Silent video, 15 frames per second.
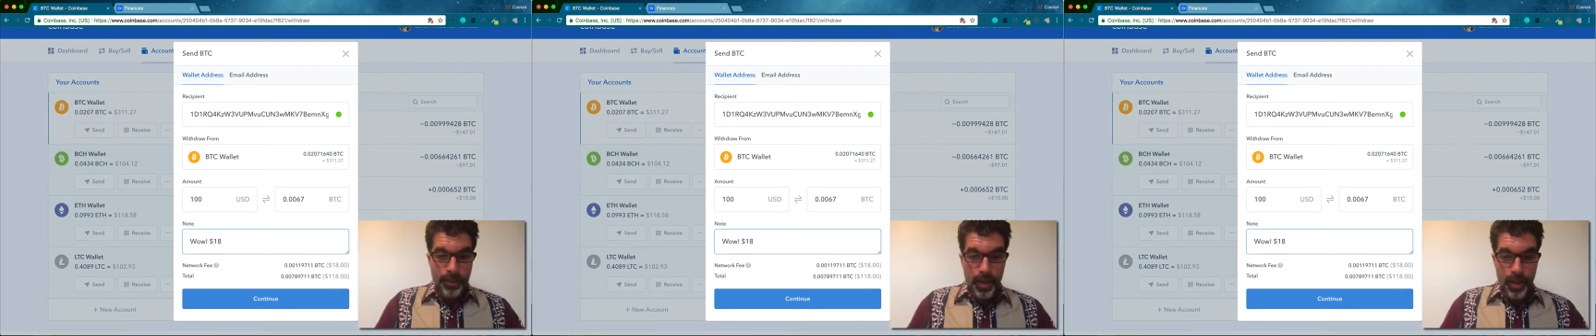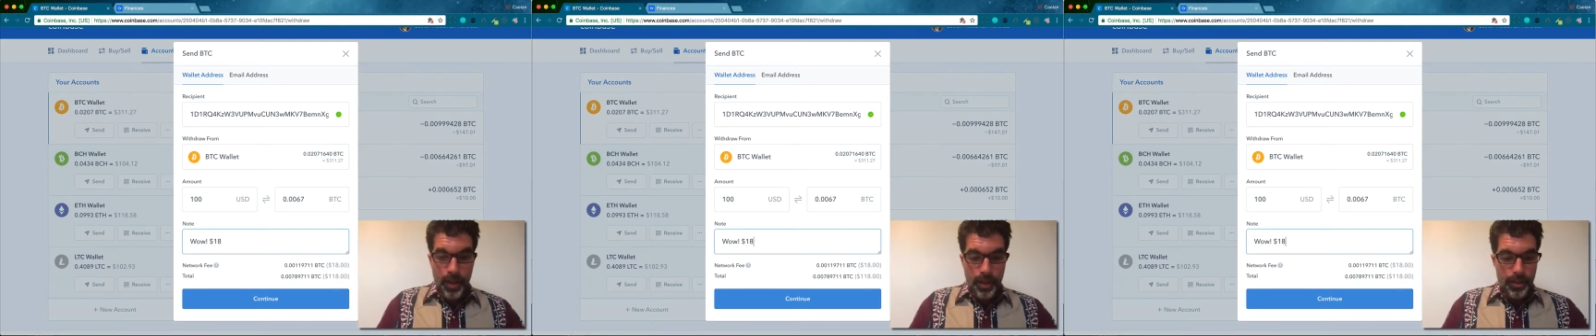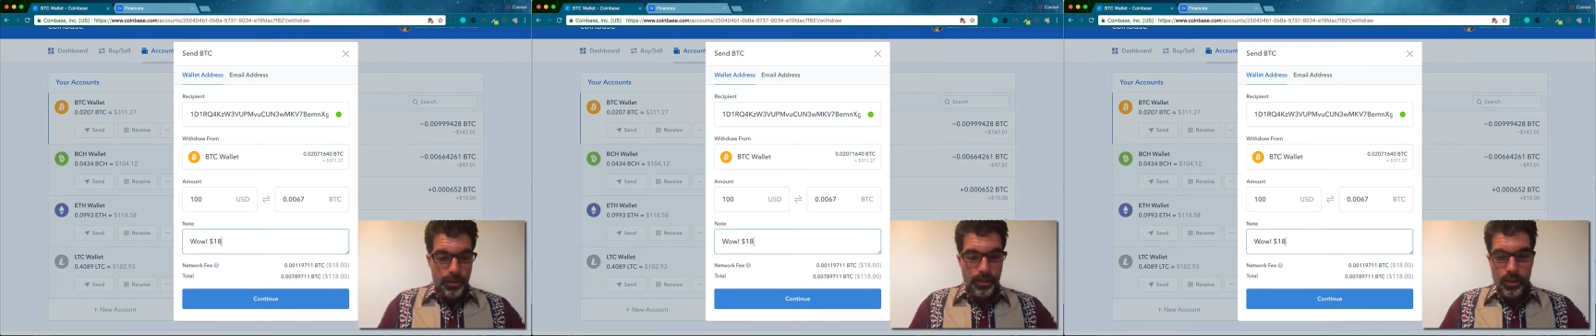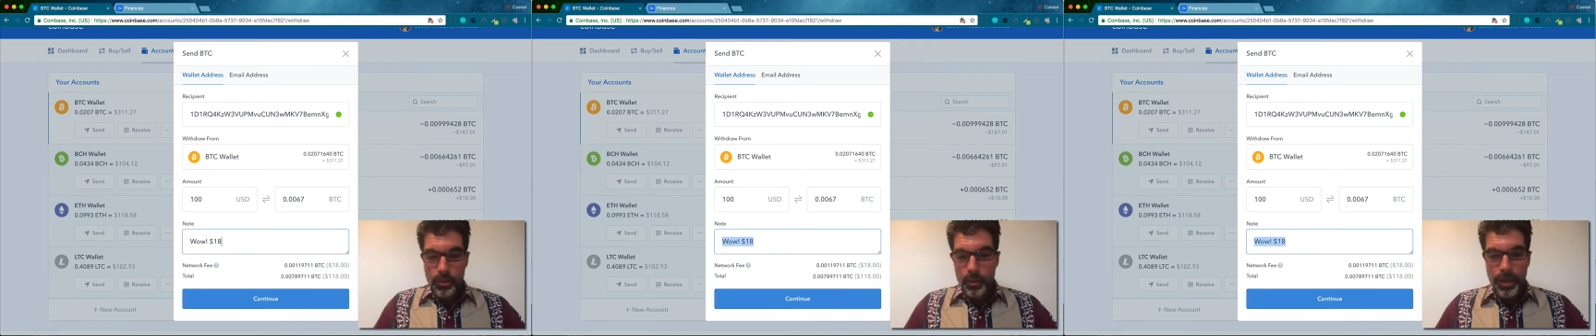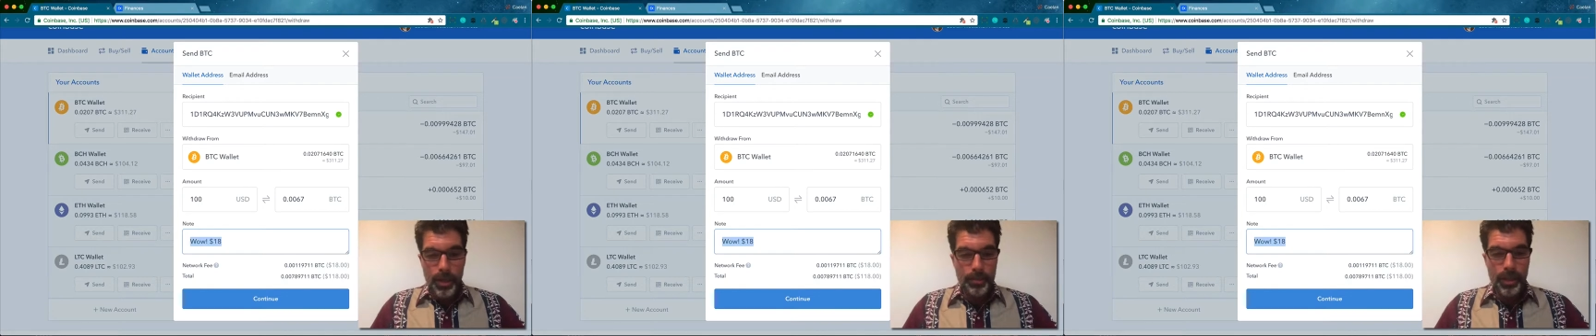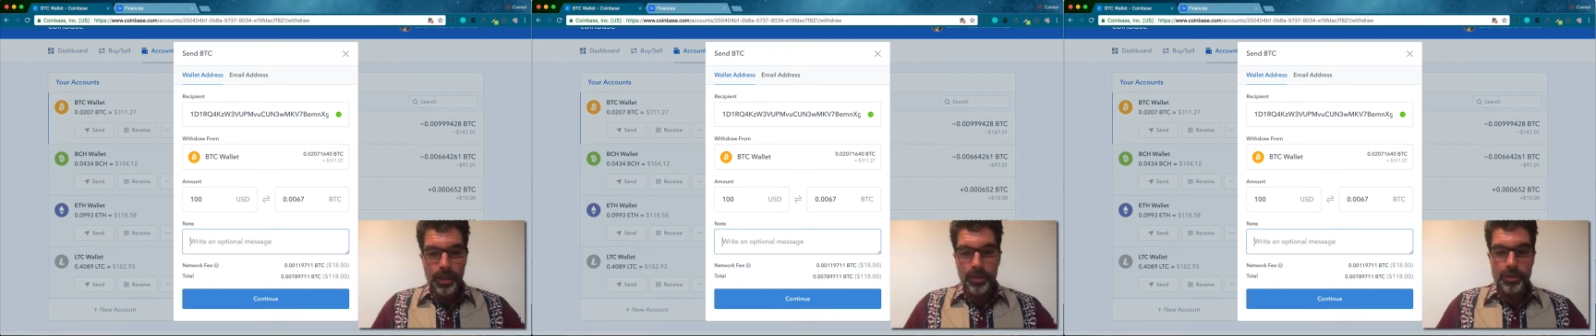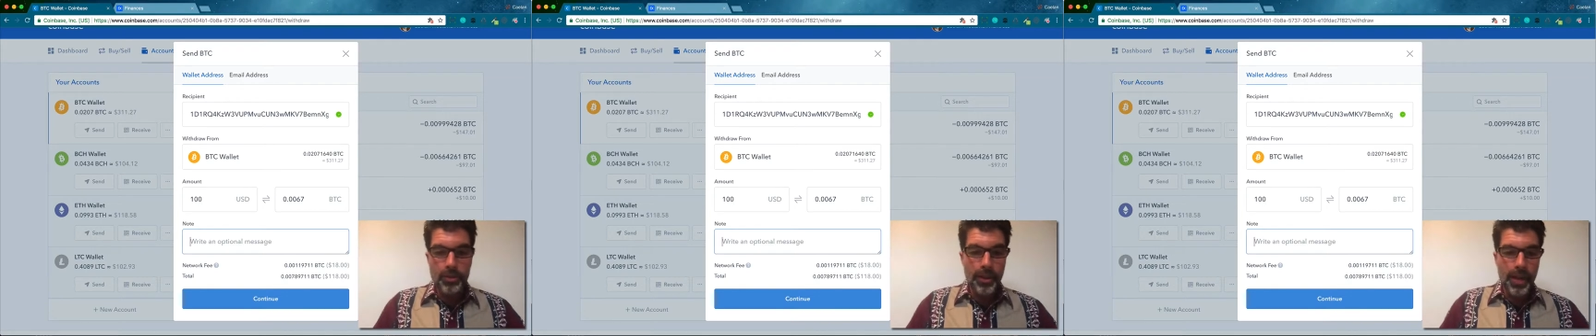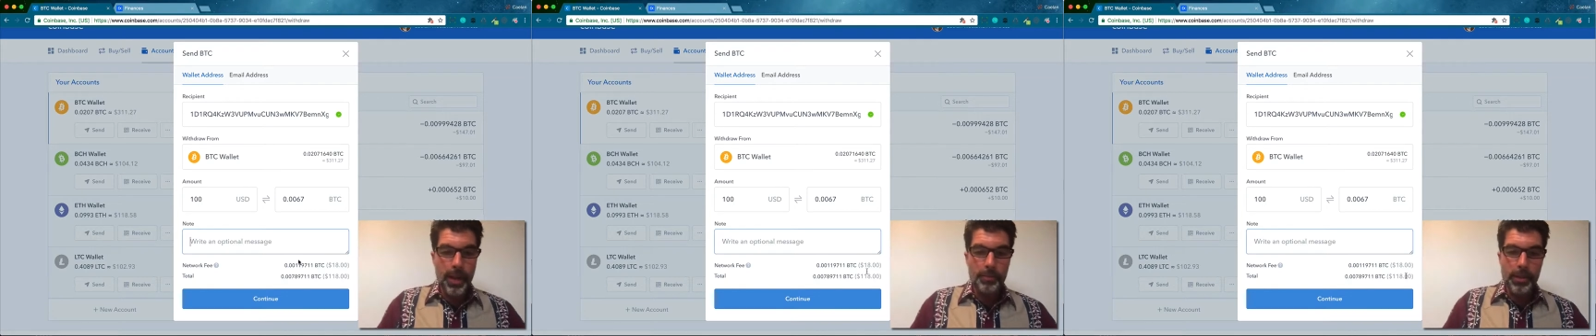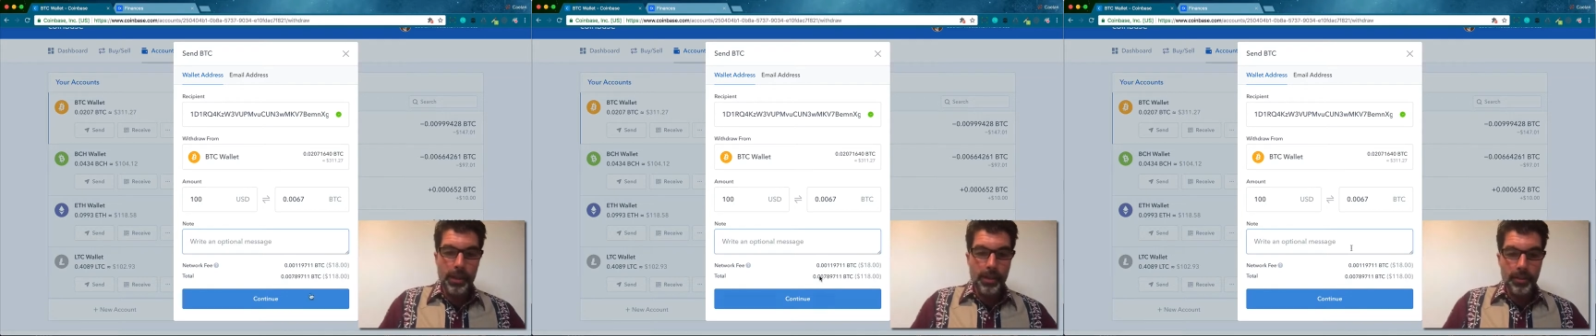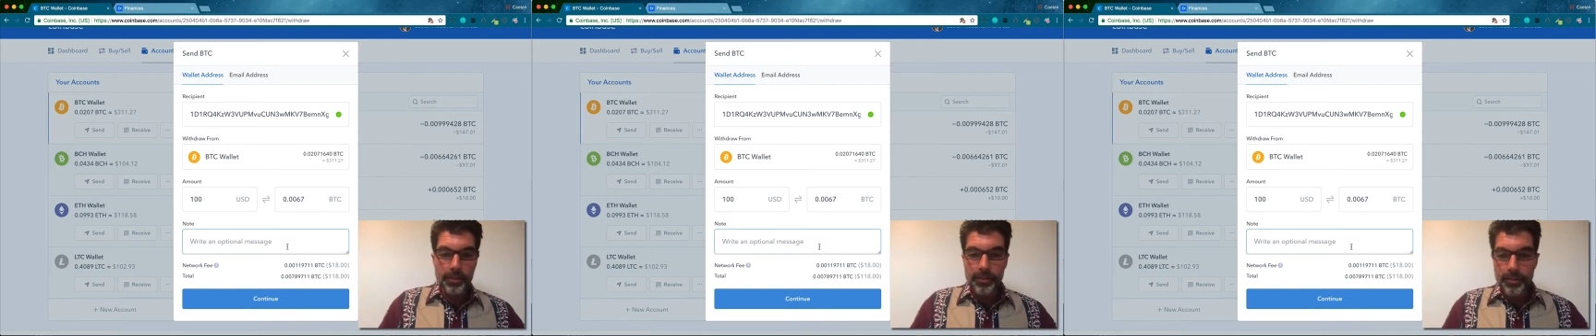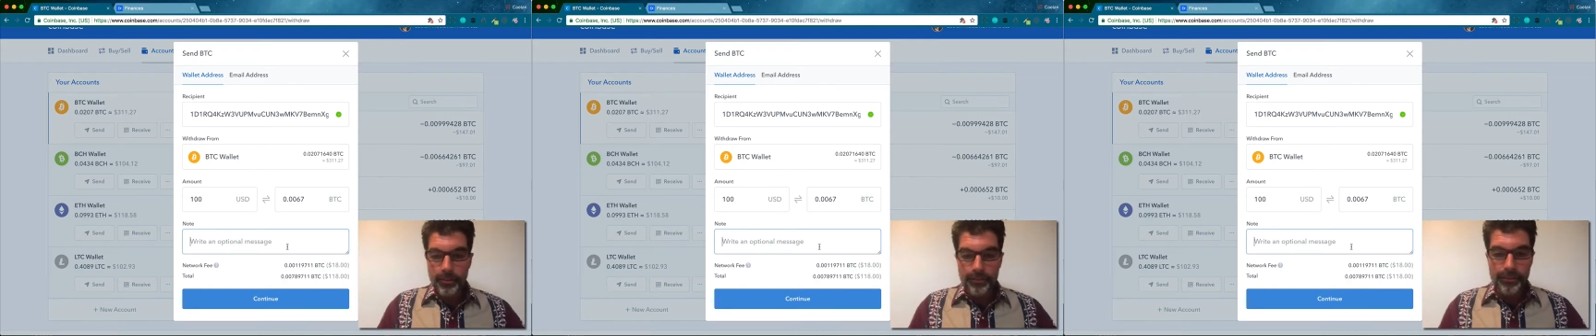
And you know what? I'm not going to do that because